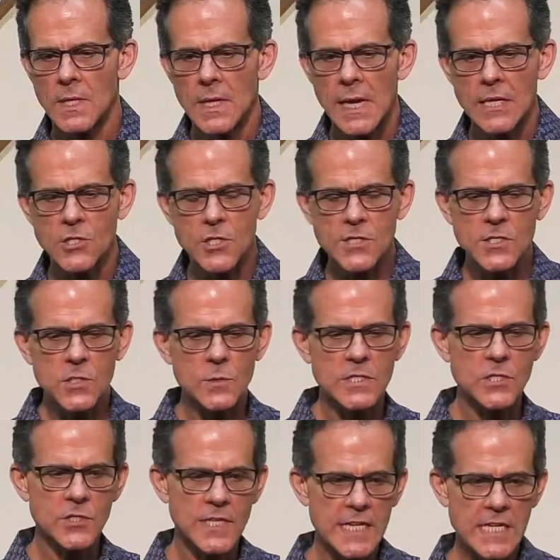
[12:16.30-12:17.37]
And Jesus
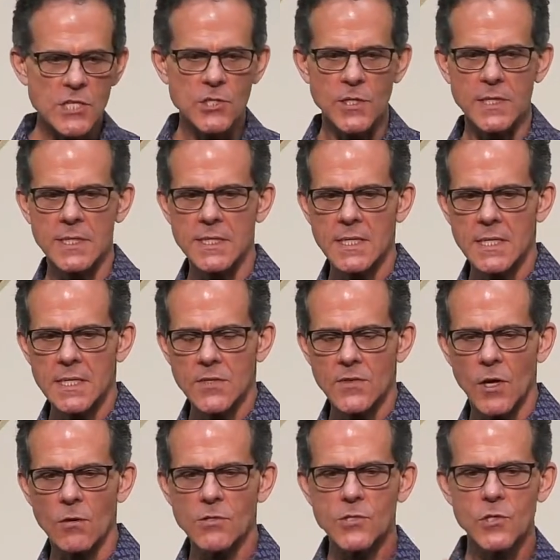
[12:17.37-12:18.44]
was teaching
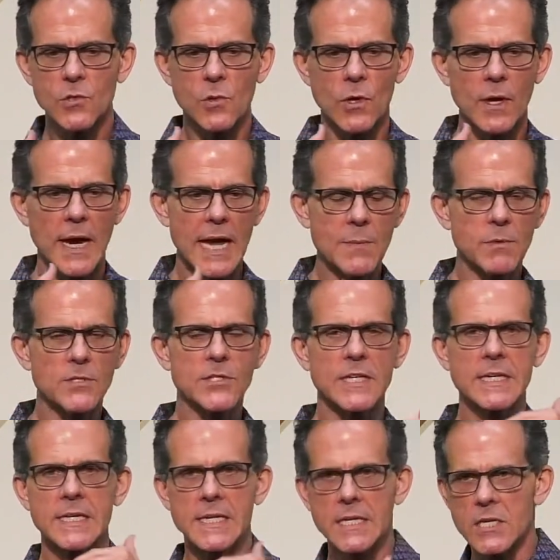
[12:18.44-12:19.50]
those who were able to
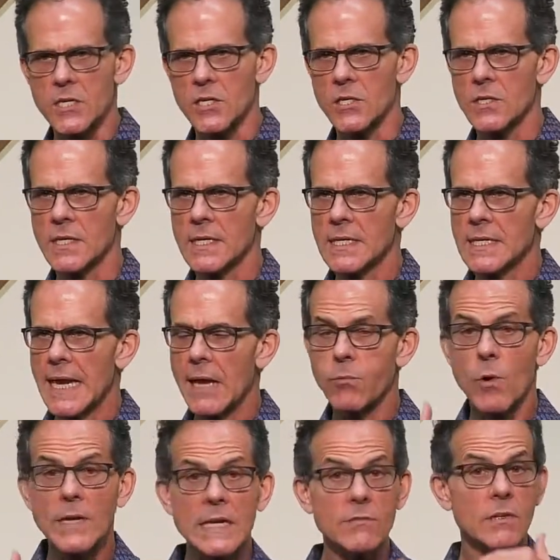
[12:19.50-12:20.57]
hear at
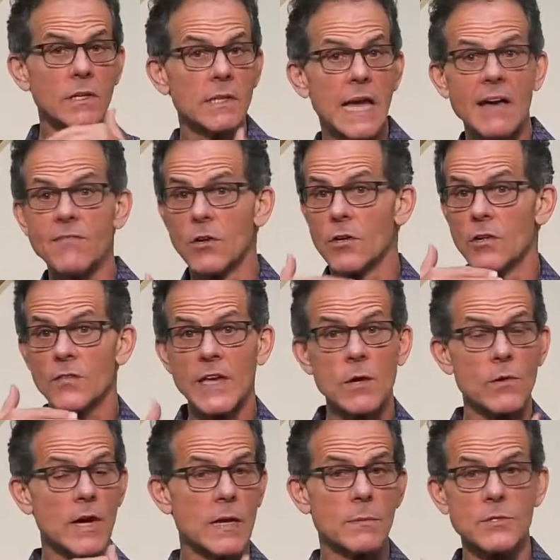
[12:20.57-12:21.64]
whatever level they
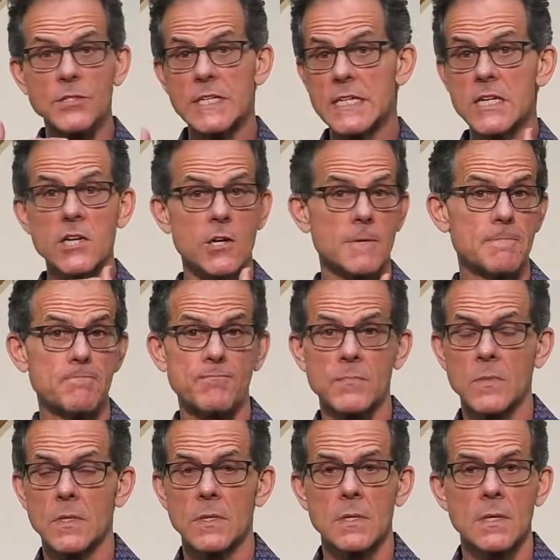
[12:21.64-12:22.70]
were able to hear.
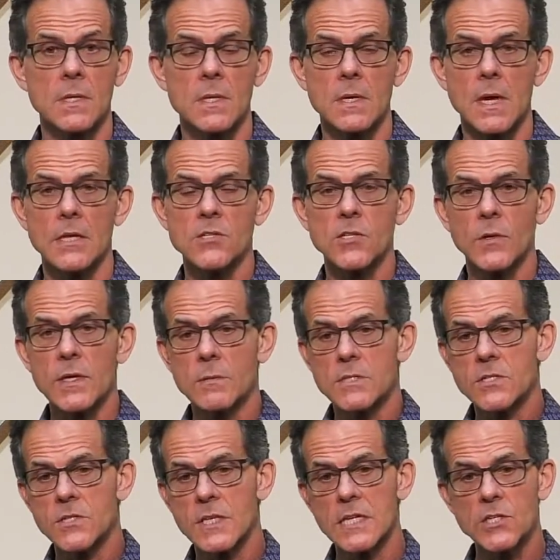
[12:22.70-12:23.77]
And so he
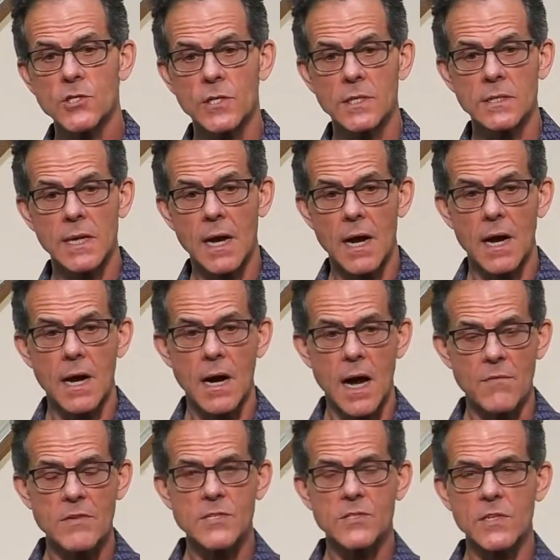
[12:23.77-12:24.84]
was teaching,
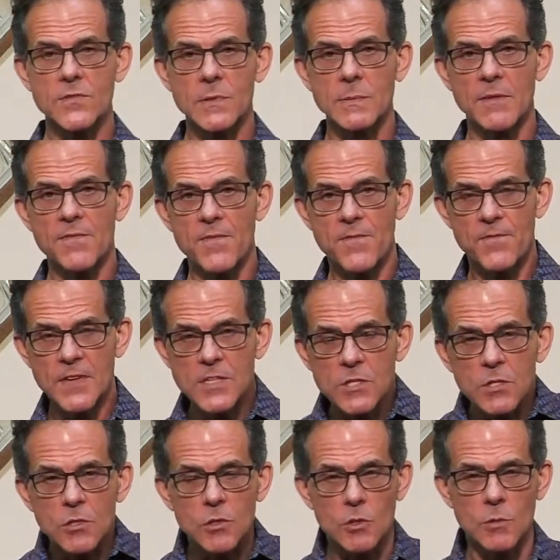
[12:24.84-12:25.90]
obviously, from a
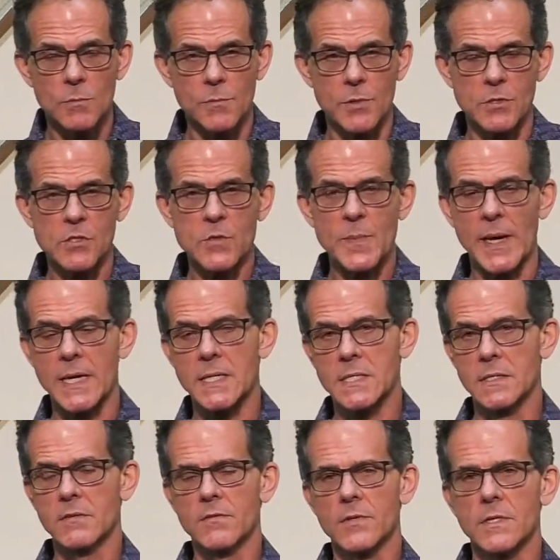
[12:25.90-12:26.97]
physical
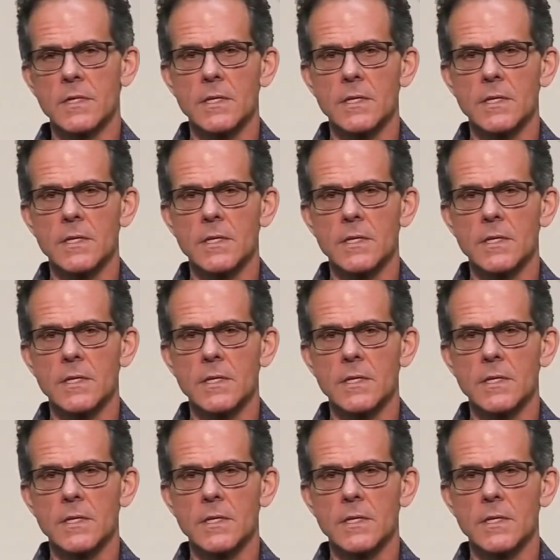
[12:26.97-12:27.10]
perspective,